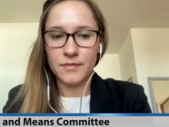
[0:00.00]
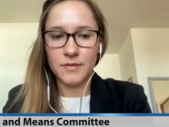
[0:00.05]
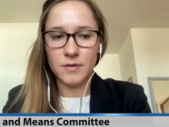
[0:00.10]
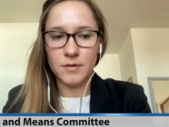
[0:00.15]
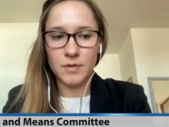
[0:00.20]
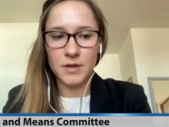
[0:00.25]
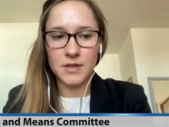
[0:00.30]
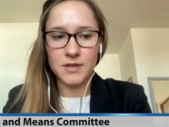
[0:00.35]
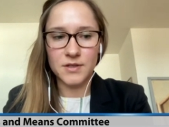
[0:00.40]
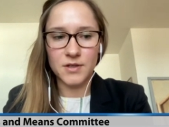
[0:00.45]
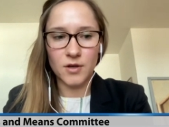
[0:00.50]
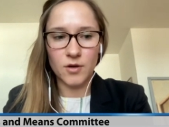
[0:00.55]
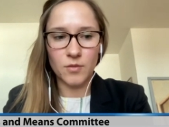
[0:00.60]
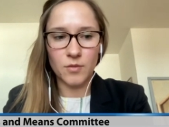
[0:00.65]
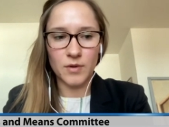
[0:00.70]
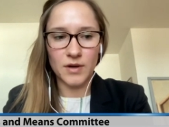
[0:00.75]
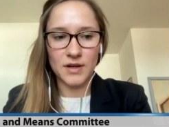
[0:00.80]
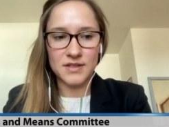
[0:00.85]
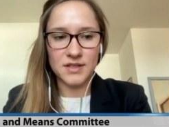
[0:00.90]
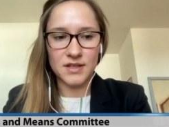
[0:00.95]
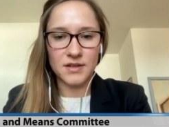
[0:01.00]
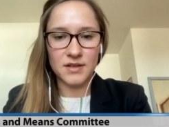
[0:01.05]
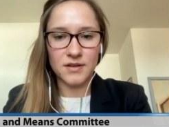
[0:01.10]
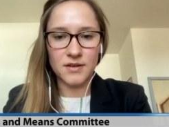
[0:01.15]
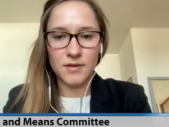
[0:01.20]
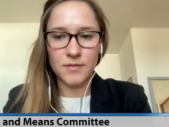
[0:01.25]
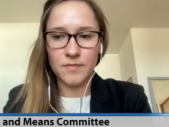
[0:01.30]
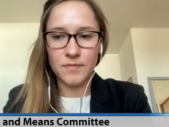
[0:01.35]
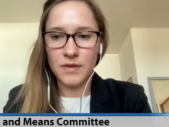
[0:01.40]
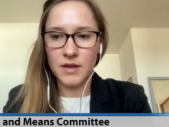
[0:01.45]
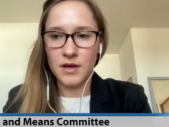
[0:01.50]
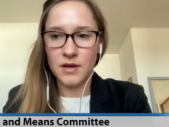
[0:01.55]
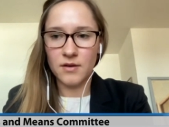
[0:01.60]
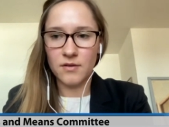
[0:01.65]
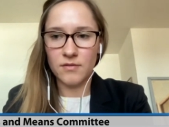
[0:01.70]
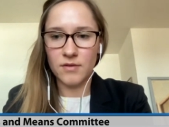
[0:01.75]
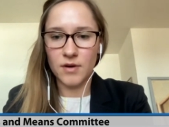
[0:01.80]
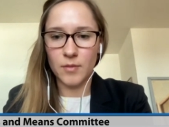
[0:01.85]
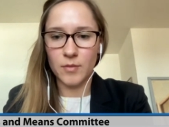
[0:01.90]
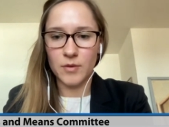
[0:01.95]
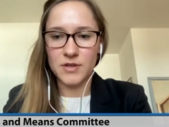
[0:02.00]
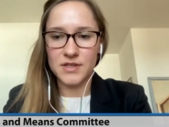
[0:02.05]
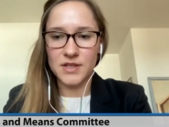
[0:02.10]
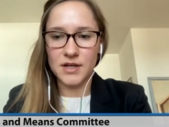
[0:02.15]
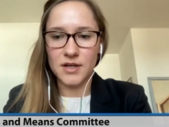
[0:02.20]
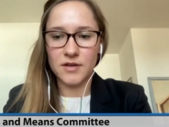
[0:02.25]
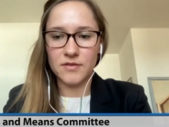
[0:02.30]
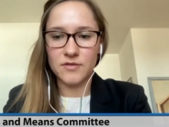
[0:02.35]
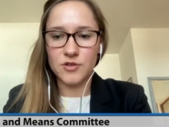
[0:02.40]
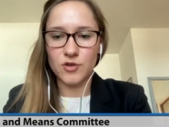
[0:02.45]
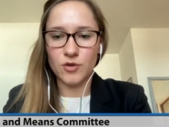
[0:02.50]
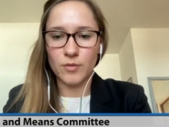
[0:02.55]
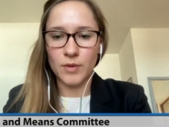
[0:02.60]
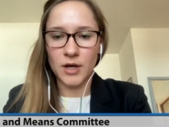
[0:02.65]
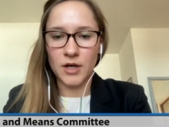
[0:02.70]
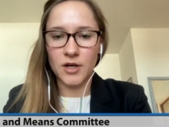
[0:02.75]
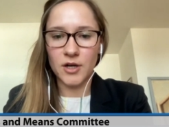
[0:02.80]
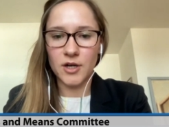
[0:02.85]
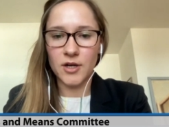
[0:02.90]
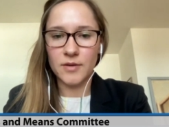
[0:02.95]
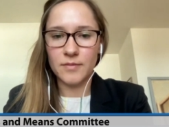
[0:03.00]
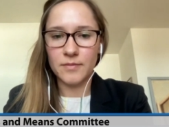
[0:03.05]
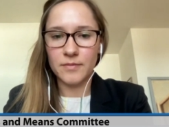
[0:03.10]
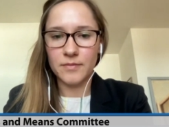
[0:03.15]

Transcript: Pinto, present. Representative Schumacher?